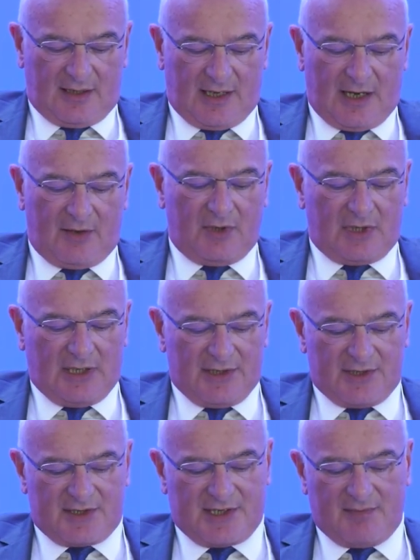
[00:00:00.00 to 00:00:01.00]
And I will
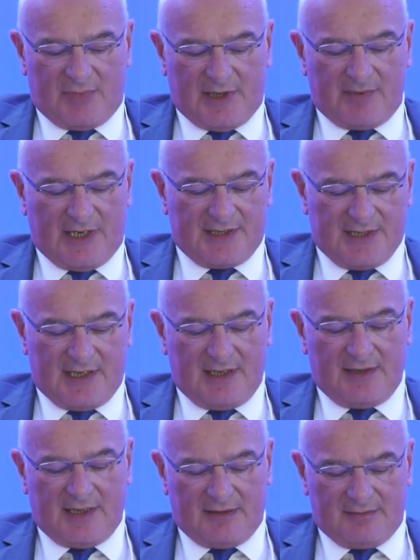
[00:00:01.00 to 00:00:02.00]
close simply by
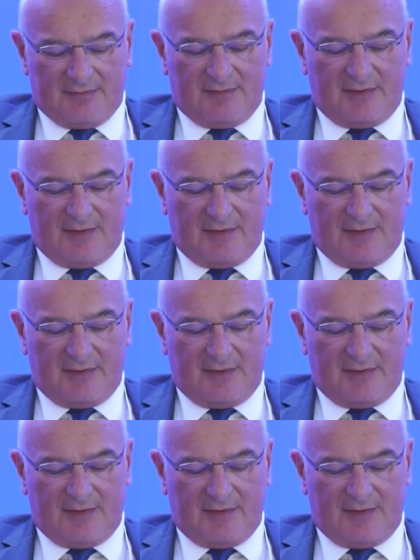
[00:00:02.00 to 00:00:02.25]
saying that